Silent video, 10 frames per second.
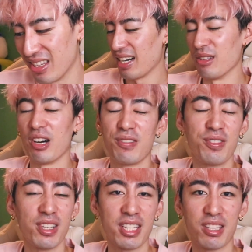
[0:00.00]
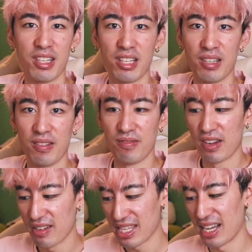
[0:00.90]
I don't know, I feel like they're
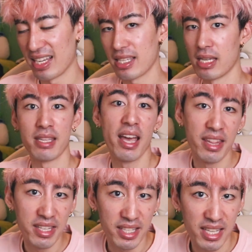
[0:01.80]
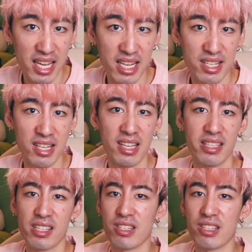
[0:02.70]
very nice in any occasion.